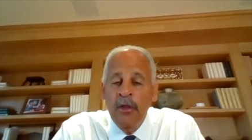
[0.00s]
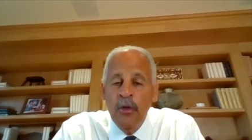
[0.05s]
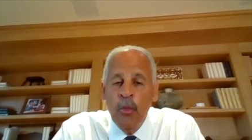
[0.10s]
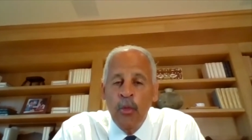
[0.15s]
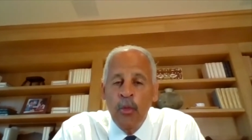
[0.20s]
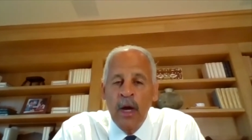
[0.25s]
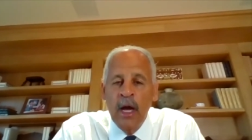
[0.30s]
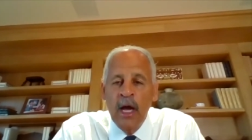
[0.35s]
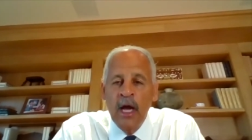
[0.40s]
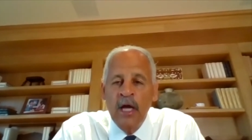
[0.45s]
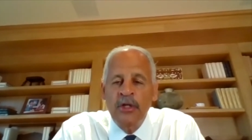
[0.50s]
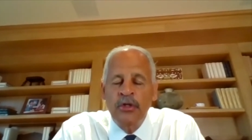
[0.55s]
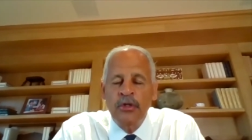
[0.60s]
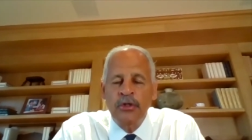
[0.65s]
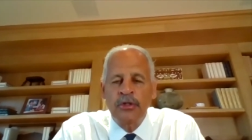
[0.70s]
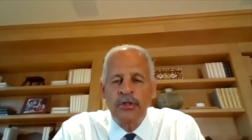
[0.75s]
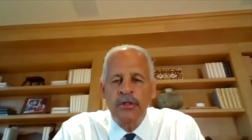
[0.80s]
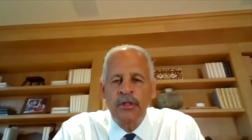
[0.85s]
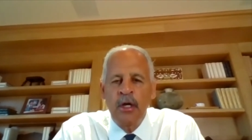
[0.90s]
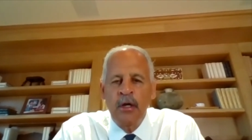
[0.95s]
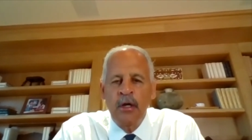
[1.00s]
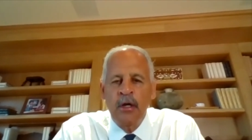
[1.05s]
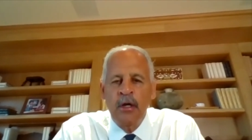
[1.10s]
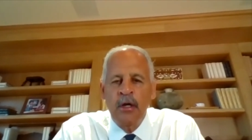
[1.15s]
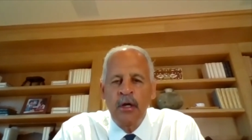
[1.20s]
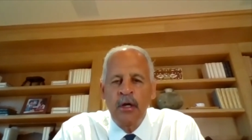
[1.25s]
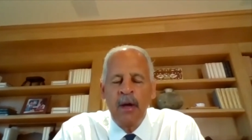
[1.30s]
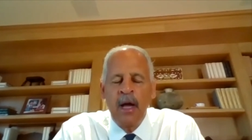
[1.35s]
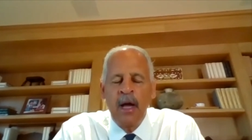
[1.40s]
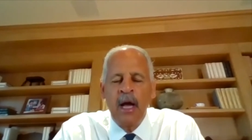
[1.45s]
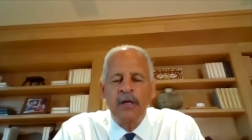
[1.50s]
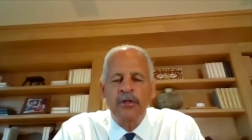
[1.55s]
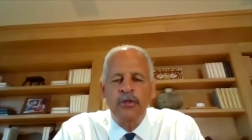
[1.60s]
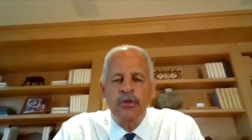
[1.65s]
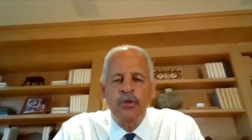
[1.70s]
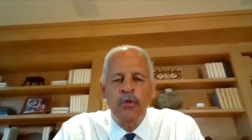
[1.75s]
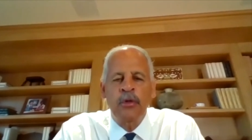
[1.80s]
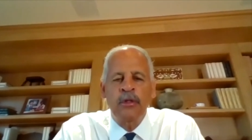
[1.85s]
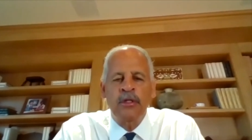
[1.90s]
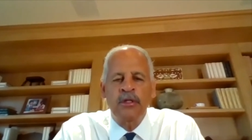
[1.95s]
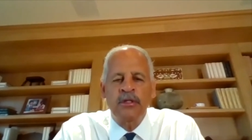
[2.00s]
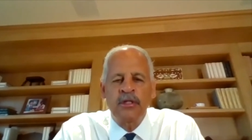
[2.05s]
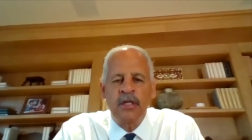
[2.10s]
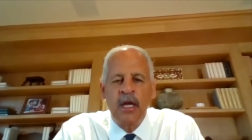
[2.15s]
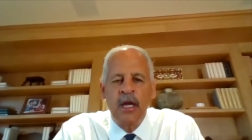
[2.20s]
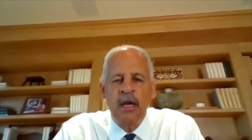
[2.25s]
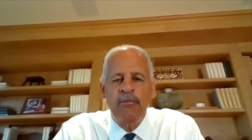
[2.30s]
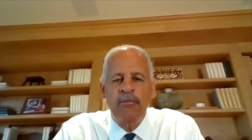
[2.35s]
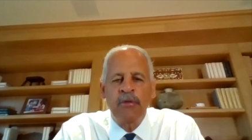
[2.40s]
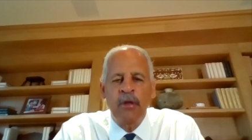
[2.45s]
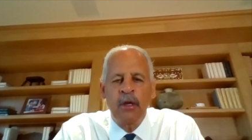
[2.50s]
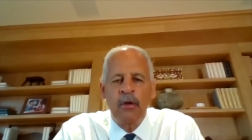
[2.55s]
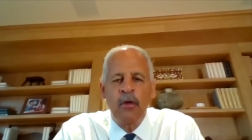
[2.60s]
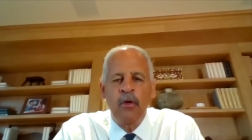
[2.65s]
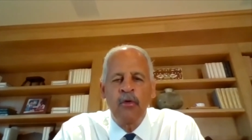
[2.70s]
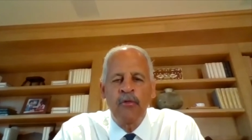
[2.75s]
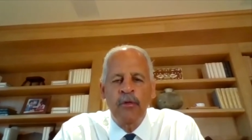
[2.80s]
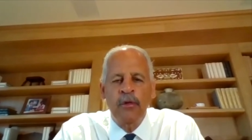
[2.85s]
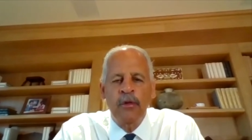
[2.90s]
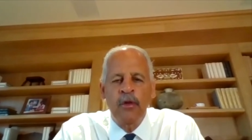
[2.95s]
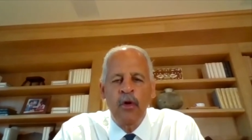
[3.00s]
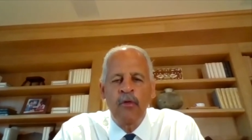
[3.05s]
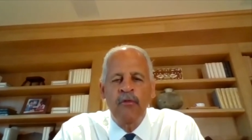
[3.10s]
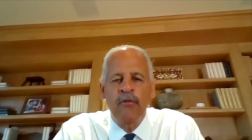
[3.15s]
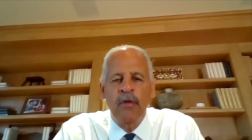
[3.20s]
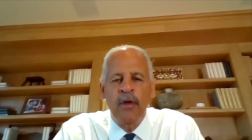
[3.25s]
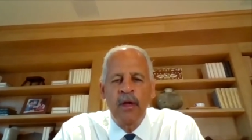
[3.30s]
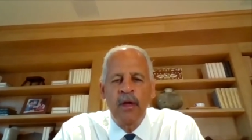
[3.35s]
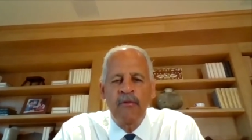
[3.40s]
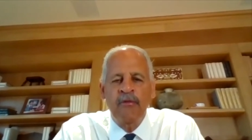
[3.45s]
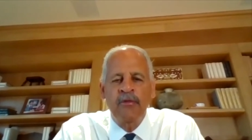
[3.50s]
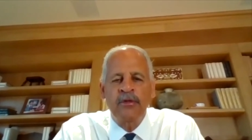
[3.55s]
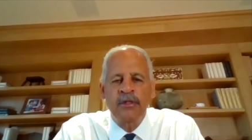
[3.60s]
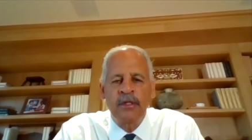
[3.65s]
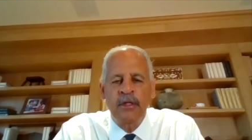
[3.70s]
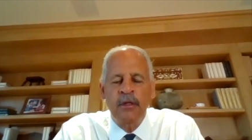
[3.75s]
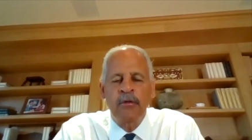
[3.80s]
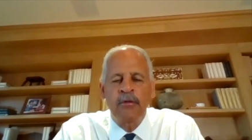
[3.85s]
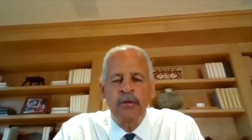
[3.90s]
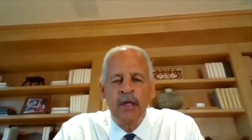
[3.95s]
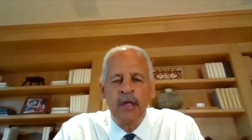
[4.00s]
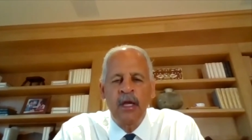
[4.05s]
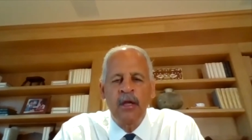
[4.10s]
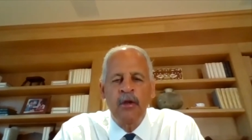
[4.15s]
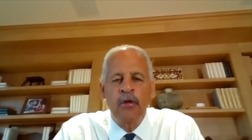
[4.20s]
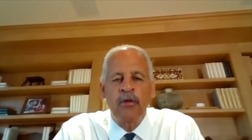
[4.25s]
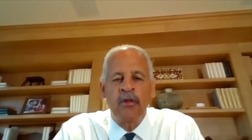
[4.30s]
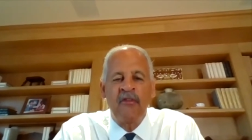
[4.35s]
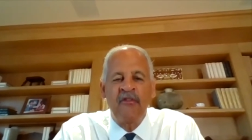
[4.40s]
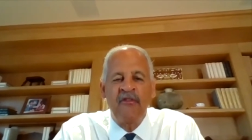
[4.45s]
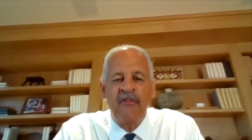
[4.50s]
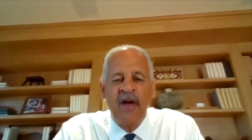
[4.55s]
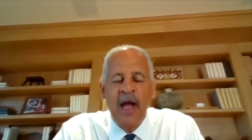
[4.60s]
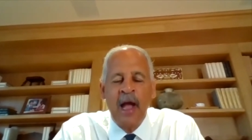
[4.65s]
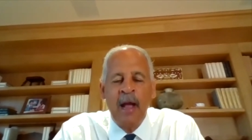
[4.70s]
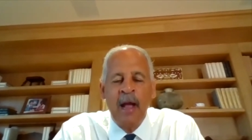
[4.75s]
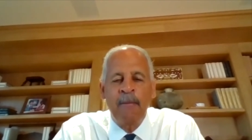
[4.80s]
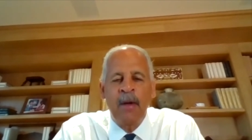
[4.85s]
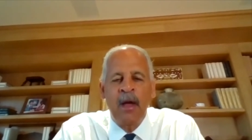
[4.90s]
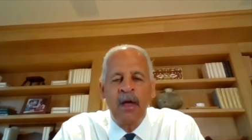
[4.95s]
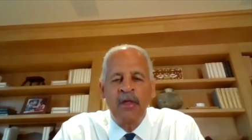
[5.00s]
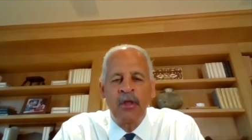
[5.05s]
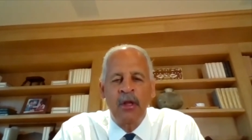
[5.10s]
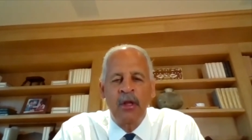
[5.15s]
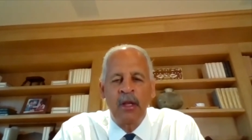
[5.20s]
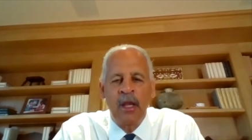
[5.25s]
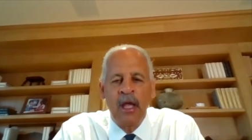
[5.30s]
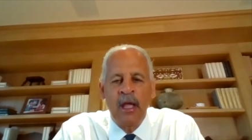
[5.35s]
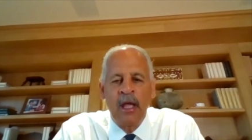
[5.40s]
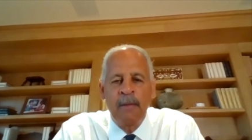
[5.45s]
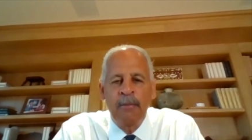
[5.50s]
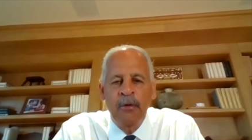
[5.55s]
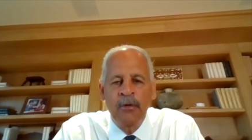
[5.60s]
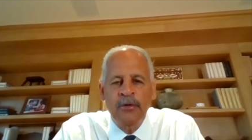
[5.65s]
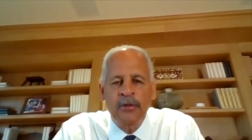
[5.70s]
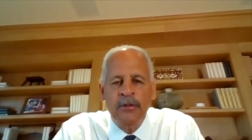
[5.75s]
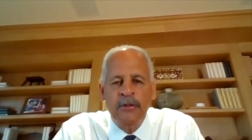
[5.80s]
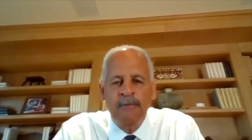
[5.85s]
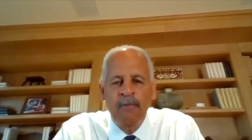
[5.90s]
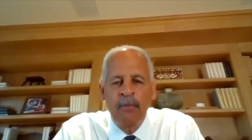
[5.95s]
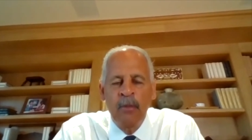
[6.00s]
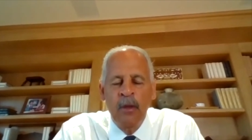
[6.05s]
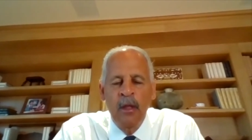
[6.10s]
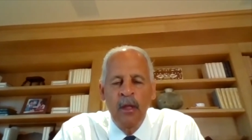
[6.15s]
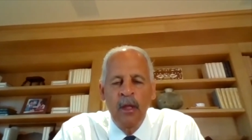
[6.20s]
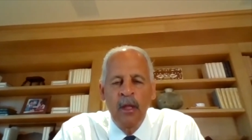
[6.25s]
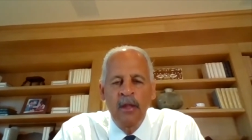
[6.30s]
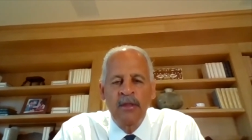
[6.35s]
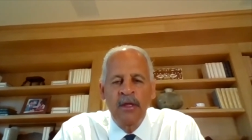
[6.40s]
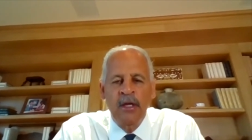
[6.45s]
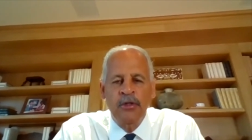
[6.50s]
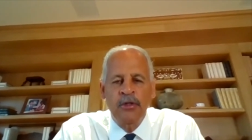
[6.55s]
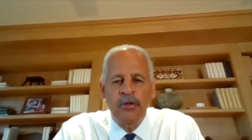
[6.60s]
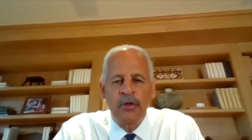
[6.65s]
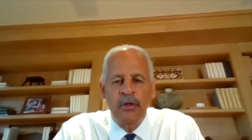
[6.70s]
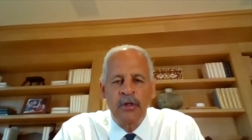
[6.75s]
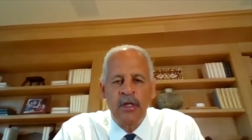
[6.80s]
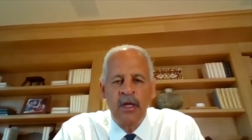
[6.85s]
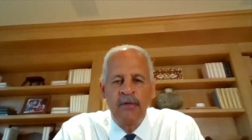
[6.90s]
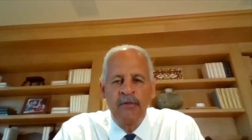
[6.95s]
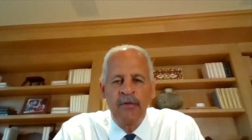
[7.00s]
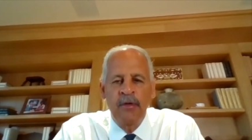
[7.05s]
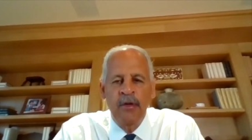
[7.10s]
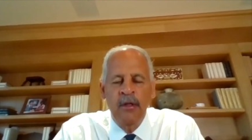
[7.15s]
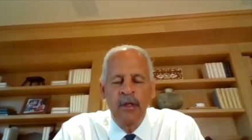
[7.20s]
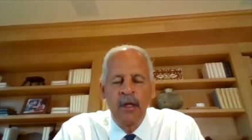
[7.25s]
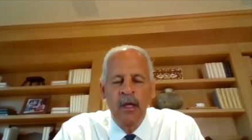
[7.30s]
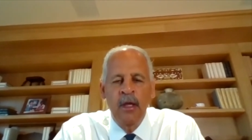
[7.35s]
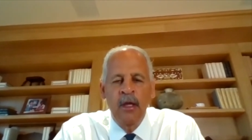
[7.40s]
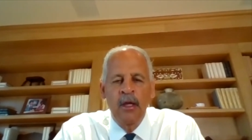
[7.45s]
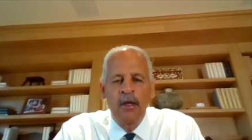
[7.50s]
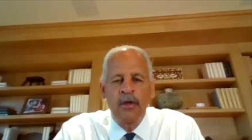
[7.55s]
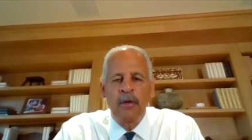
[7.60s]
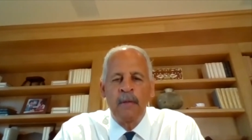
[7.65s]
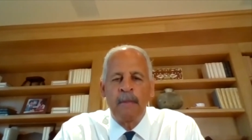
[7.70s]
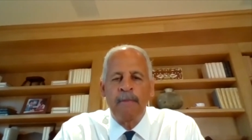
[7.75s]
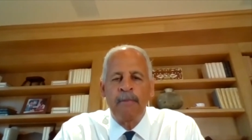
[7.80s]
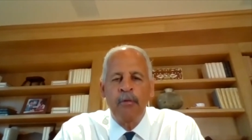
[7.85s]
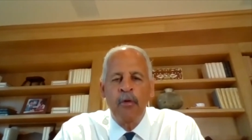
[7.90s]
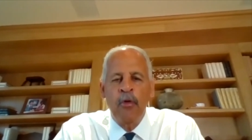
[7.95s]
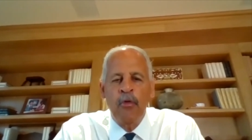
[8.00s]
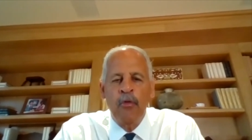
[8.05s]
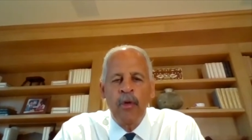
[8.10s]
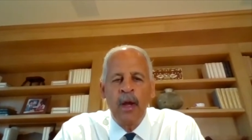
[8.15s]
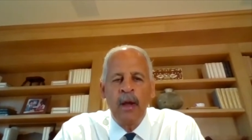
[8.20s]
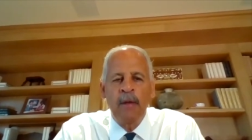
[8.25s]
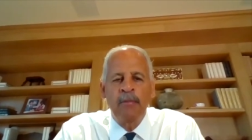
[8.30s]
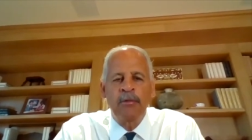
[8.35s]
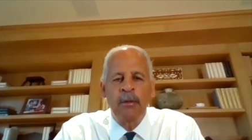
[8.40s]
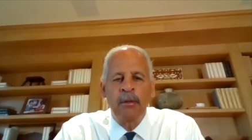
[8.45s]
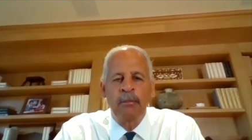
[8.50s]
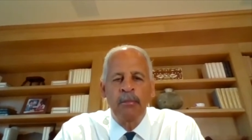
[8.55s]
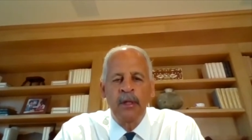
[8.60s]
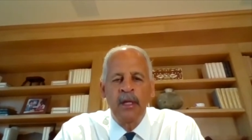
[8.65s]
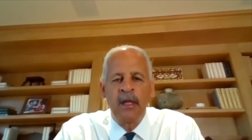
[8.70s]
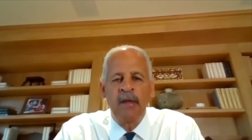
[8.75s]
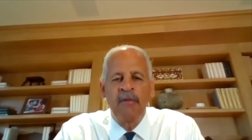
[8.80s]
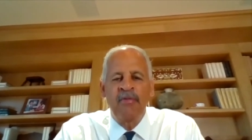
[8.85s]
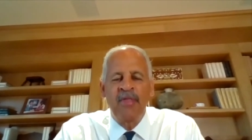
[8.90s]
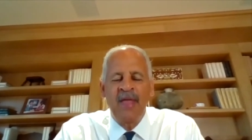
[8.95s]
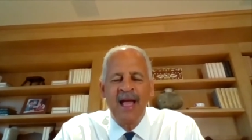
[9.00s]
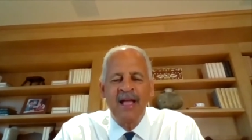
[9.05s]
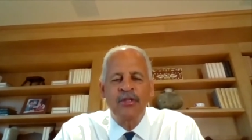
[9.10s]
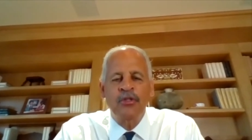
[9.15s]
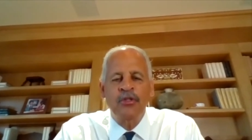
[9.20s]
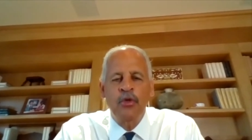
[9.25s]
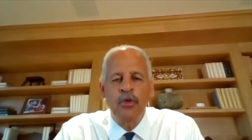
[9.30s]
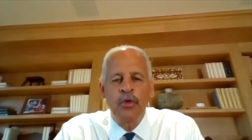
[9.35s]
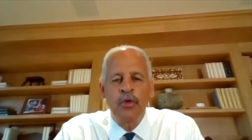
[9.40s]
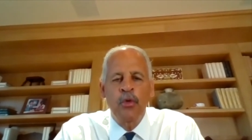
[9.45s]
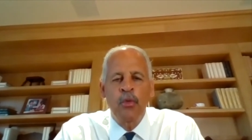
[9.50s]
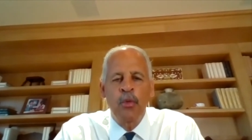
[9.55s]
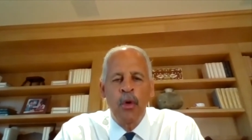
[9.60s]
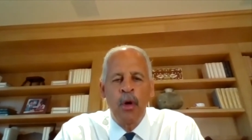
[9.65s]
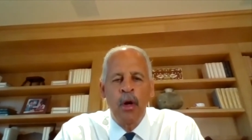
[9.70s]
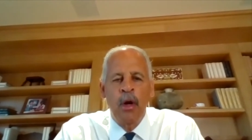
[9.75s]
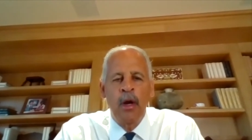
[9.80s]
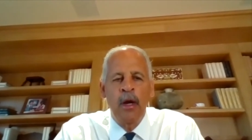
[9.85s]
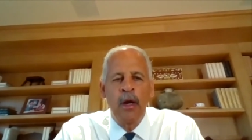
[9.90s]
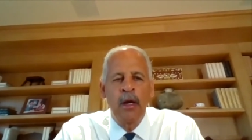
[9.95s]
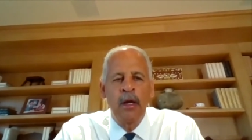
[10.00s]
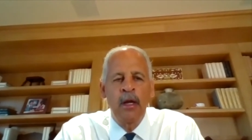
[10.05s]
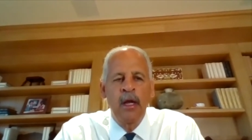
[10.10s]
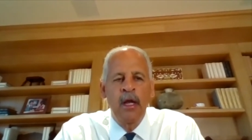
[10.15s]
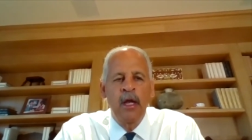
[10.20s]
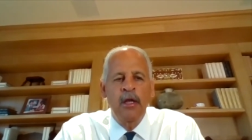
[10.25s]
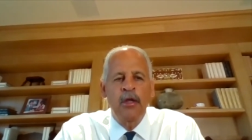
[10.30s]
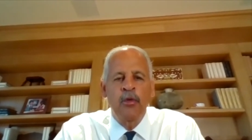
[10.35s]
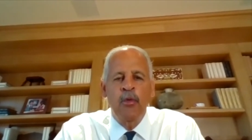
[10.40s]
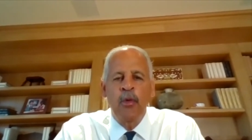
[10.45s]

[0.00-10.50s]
Otherwise, you're stuck in a box doing the same thing over and over every single day. You're defined by the labels that you're given. You're programmed to believe that's who you are.